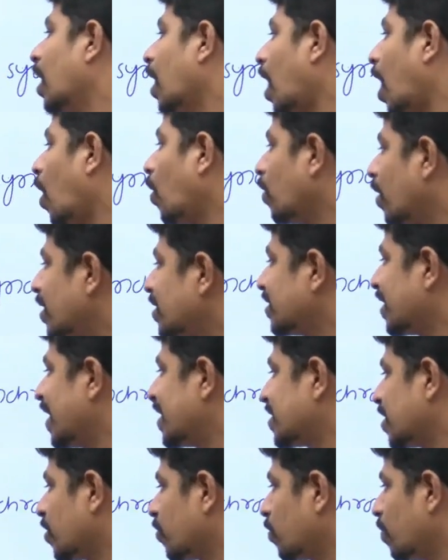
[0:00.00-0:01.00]
How does
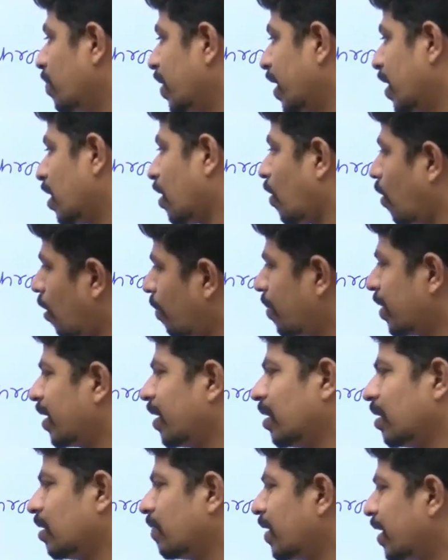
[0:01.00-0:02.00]
a circuit breaker
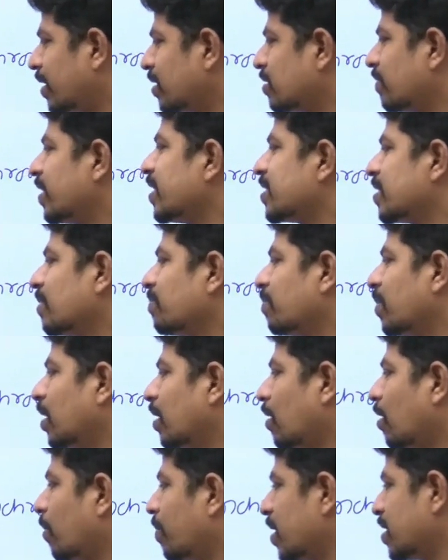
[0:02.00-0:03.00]
operate? That is very
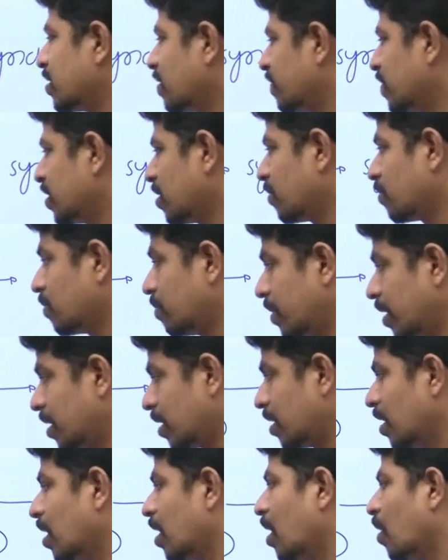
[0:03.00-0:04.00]
simple, operation of the circuit
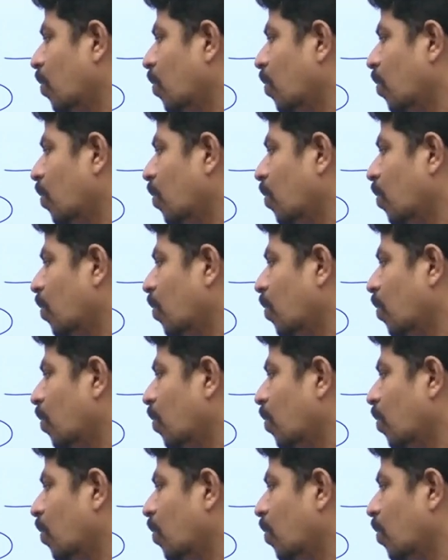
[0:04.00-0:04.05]
breaker.